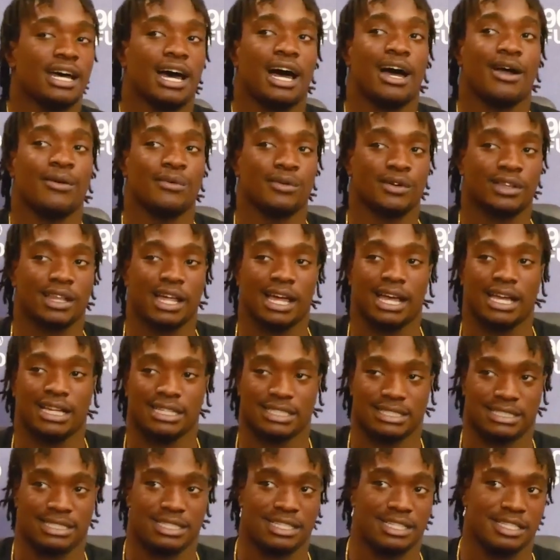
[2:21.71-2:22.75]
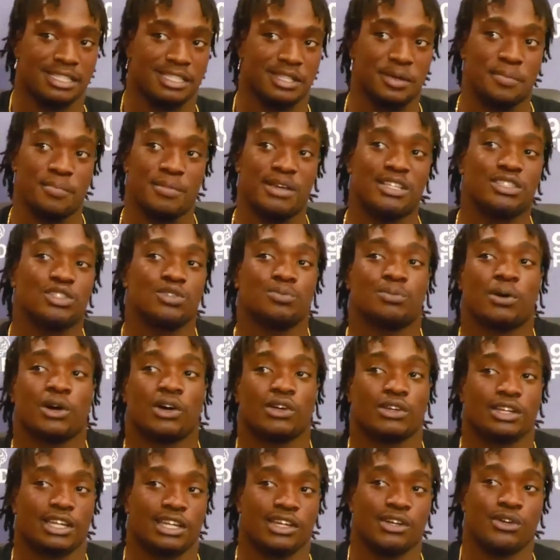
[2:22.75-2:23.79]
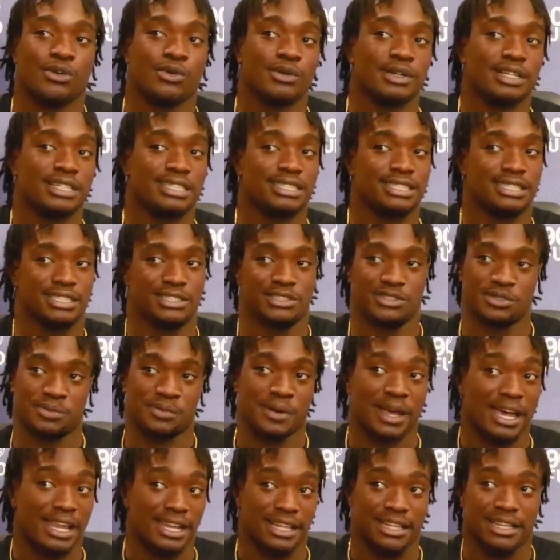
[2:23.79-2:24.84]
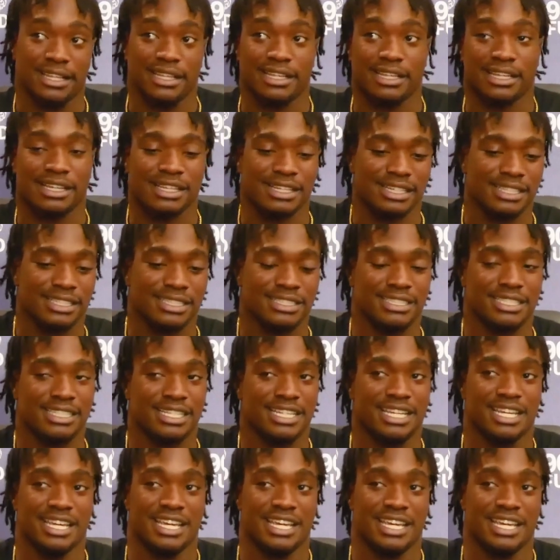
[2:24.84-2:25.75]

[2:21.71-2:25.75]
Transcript: I realized the mental part increased dramatically because